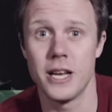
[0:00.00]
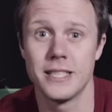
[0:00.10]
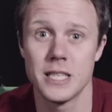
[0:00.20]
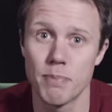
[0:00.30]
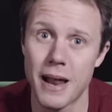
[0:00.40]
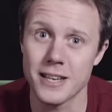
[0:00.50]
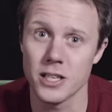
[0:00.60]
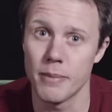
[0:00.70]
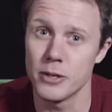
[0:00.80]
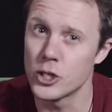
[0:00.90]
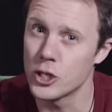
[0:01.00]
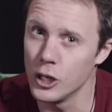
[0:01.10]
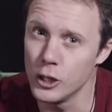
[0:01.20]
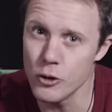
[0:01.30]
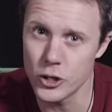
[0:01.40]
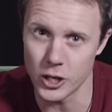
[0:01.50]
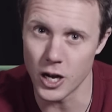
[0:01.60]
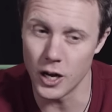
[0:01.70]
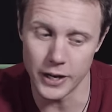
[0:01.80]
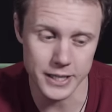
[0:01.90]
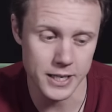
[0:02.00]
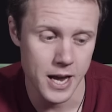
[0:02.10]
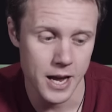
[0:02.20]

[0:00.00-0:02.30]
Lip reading: is this Black Diamond Solution harness.